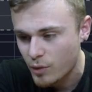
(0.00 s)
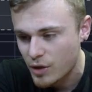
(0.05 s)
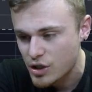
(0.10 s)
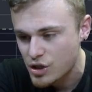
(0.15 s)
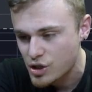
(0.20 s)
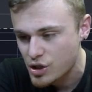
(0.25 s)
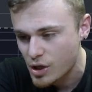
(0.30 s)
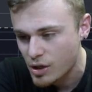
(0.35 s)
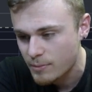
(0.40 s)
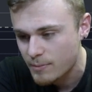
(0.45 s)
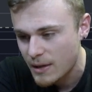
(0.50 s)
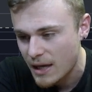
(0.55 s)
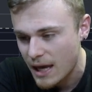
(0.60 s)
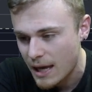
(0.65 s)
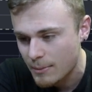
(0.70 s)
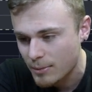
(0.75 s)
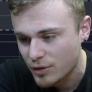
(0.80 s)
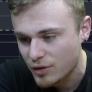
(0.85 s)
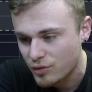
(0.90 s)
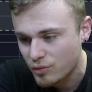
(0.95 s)
we should
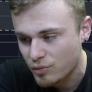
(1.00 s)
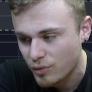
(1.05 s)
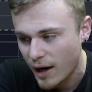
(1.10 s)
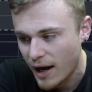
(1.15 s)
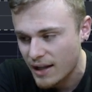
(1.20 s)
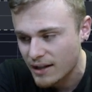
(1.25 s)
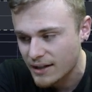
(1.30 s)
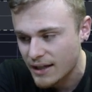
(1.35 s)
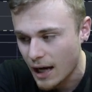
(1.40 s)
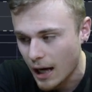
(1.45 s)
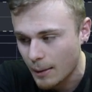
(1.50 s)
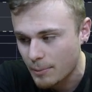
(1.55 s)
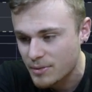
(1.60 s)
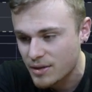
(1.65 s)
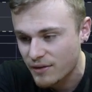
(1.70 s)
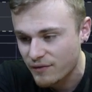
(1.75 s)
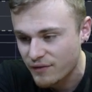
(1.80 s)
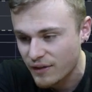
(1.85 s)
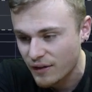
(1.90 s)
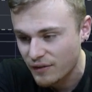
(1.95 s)
be able to rally up
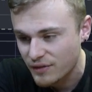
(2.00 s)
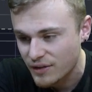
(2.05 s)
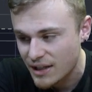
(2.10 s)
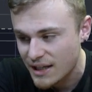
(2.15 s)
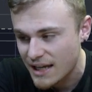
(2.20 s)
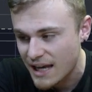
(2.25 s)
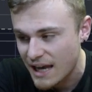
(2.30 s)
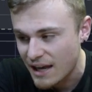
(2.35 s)
to 50,